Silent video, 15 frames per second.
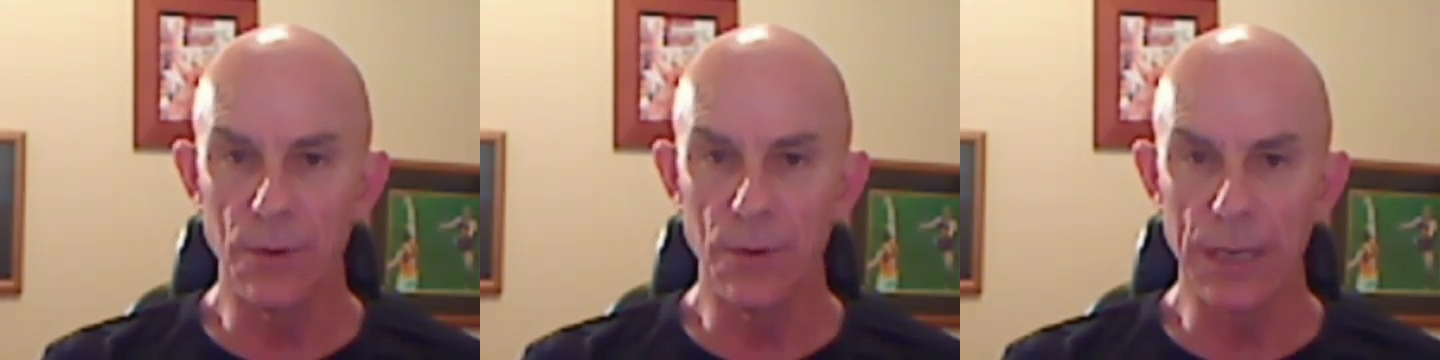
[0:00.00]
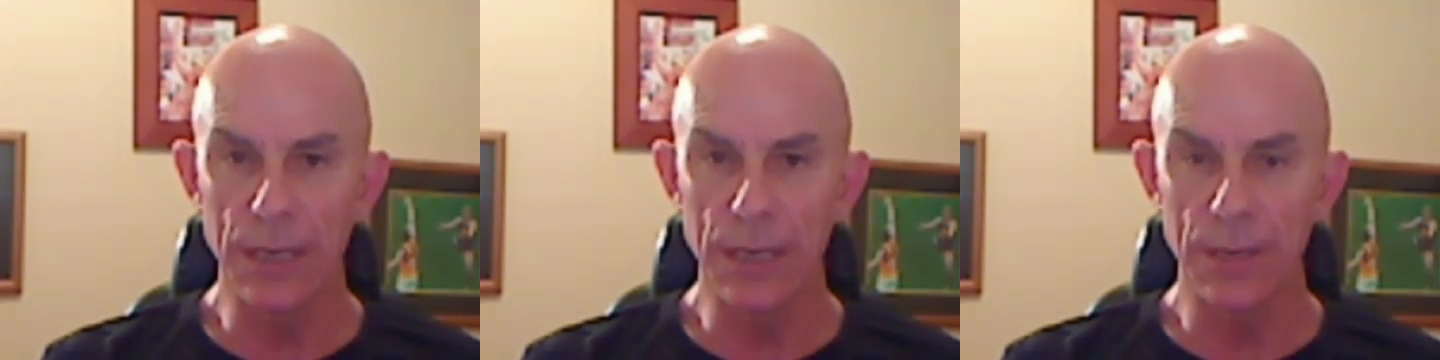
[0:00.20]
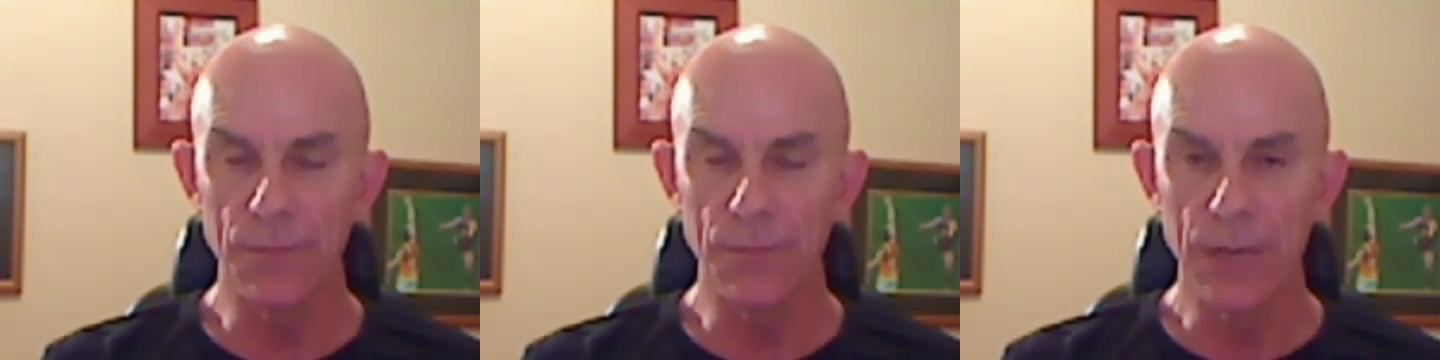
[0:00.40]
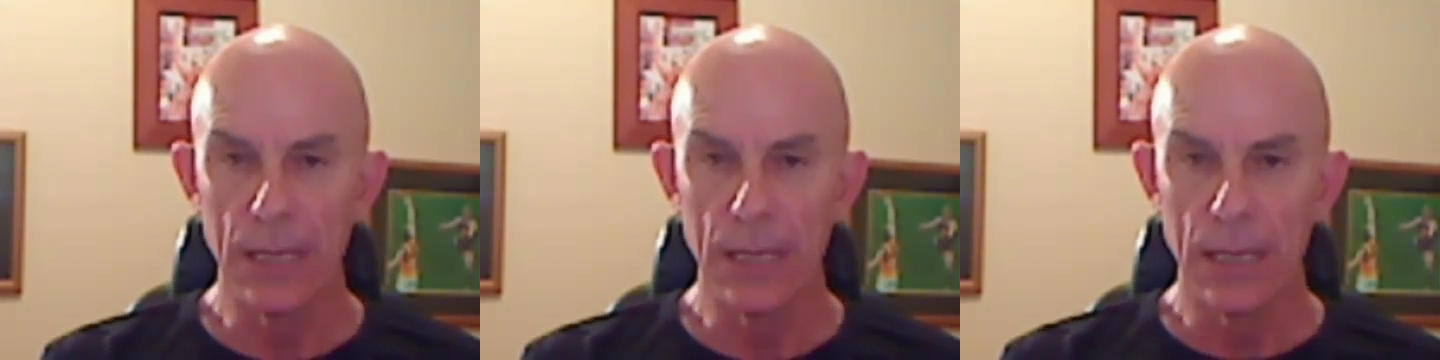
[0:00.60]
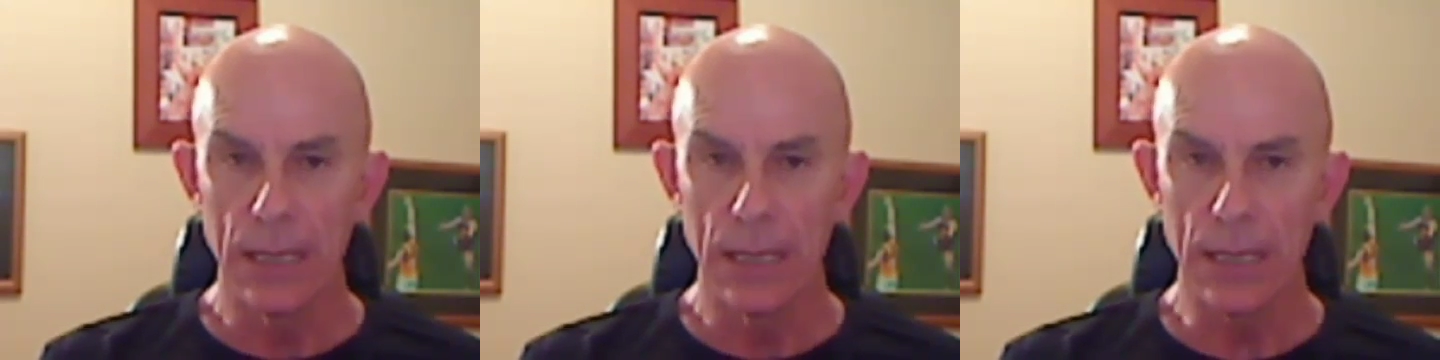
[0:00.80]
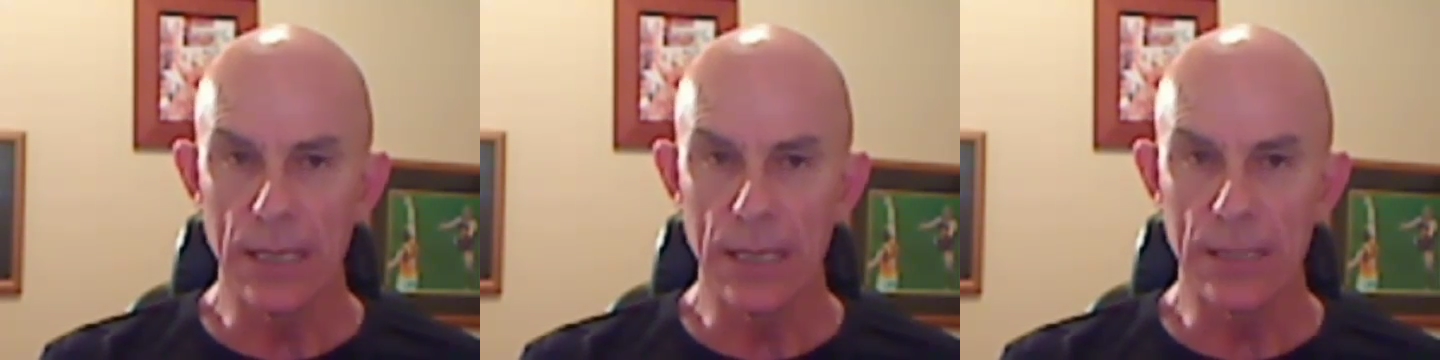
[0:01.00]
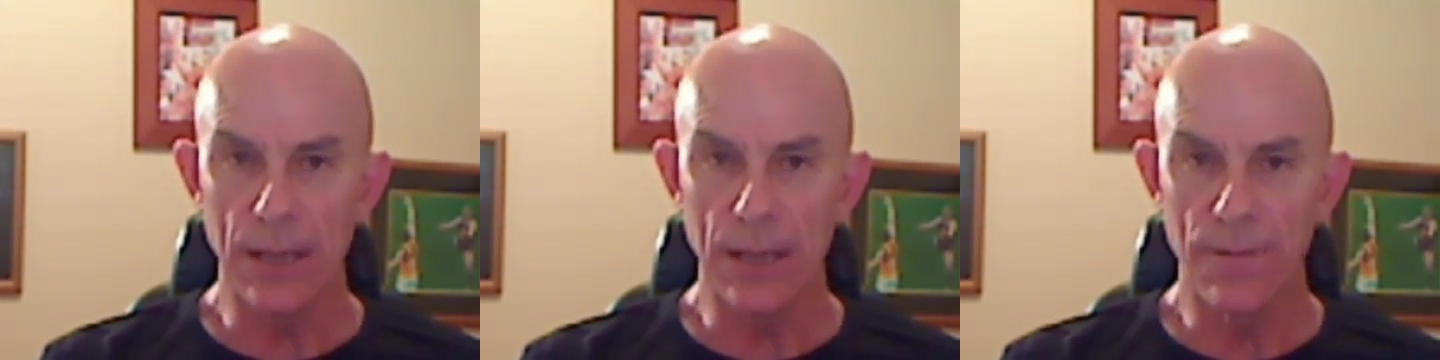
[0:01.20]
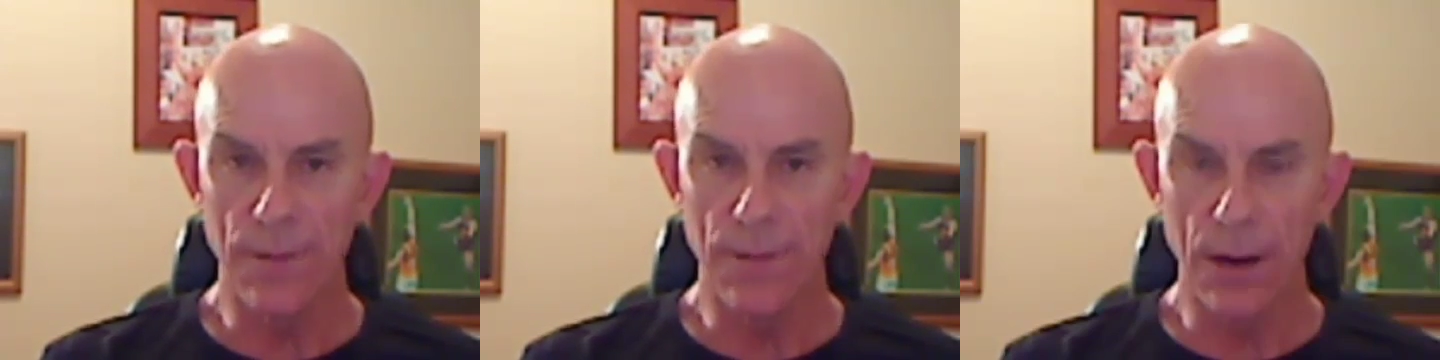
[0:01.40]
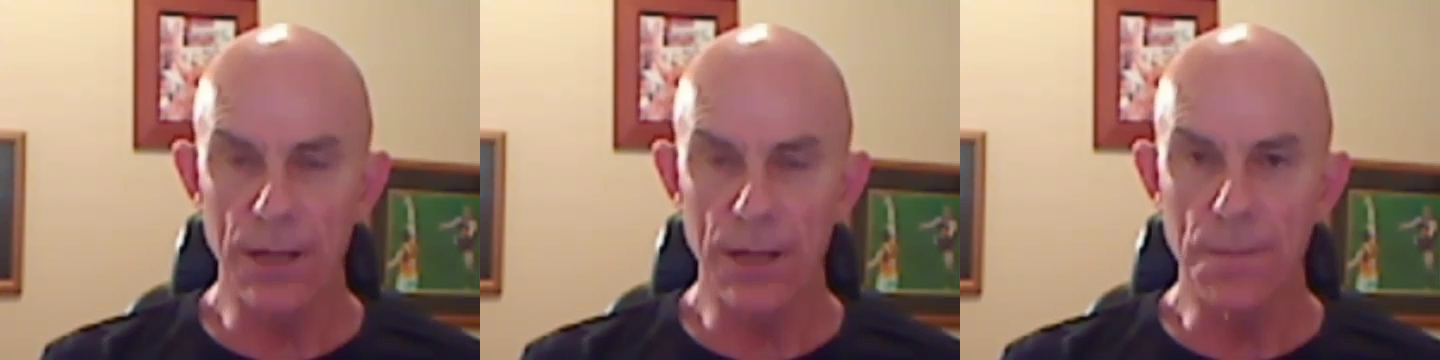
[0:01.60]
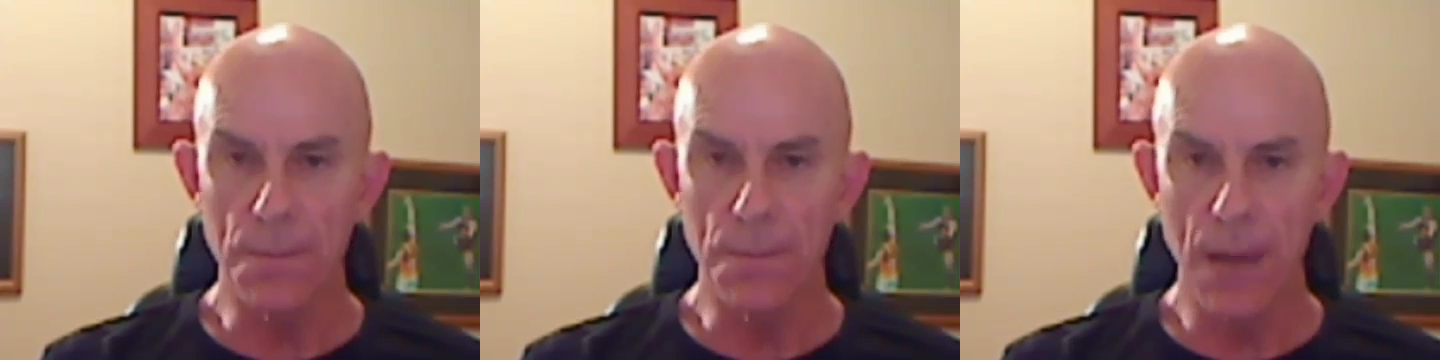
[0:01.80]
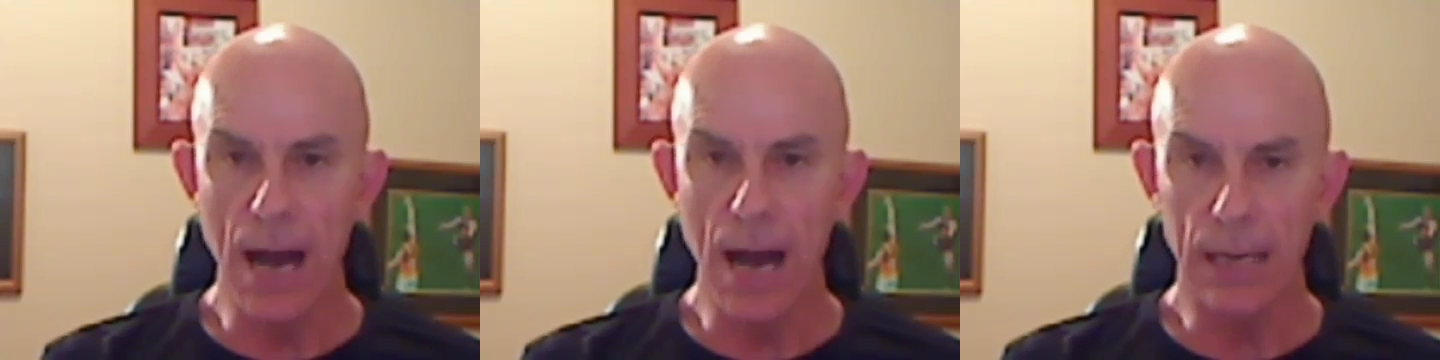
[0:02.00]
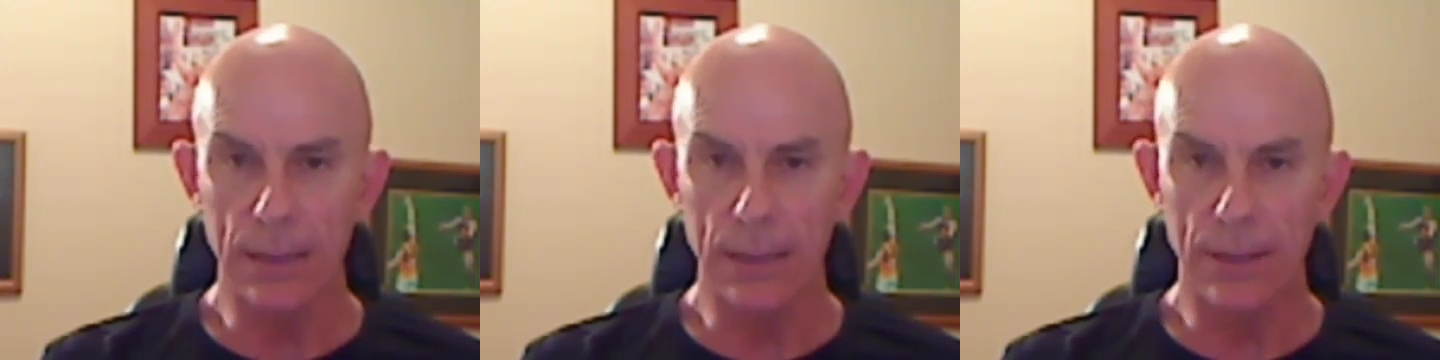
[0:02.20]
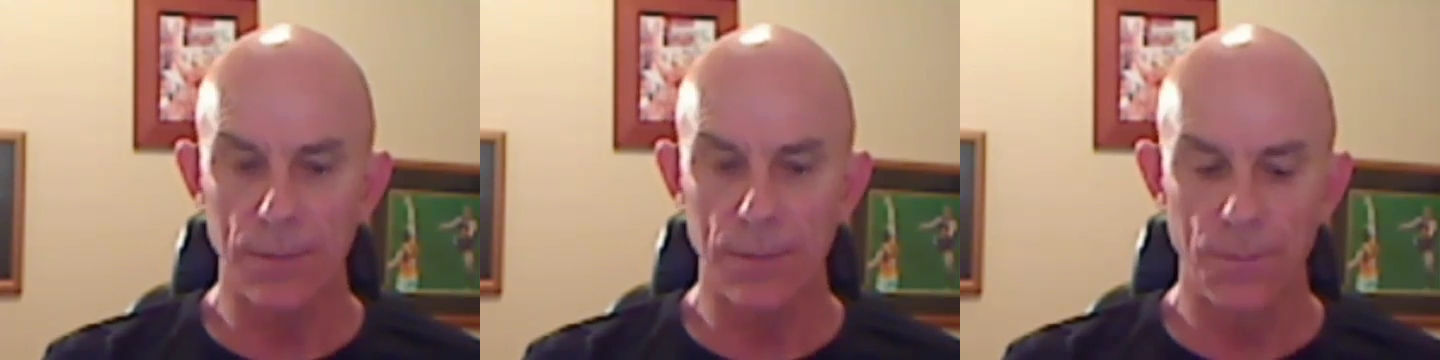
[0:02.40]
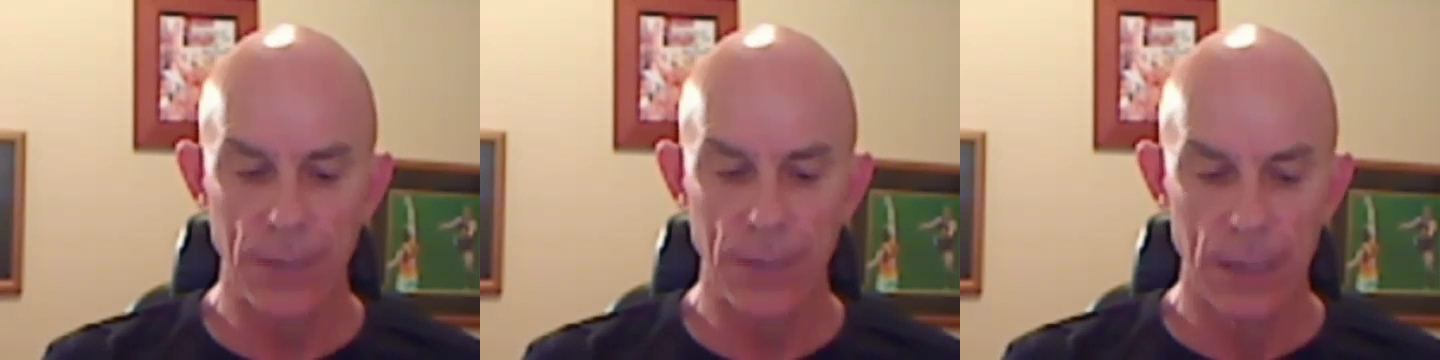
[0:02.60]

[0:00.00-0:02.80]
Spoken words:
meridian is very marked.